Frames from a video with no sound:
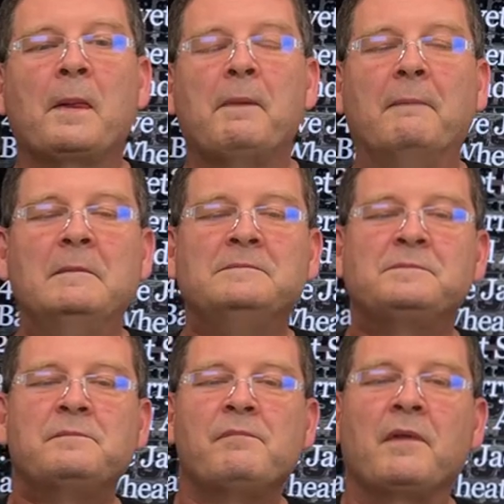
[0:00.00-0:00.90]
But
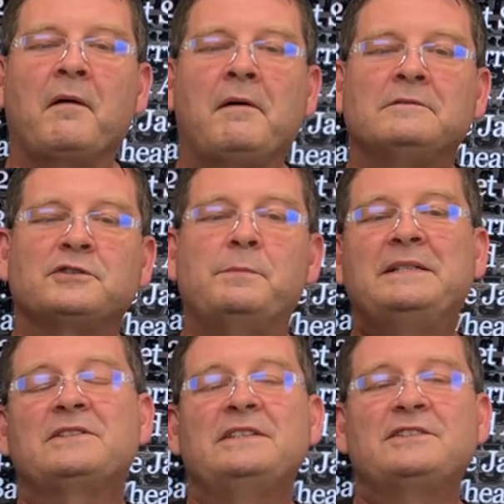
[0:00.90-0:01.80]
so basically,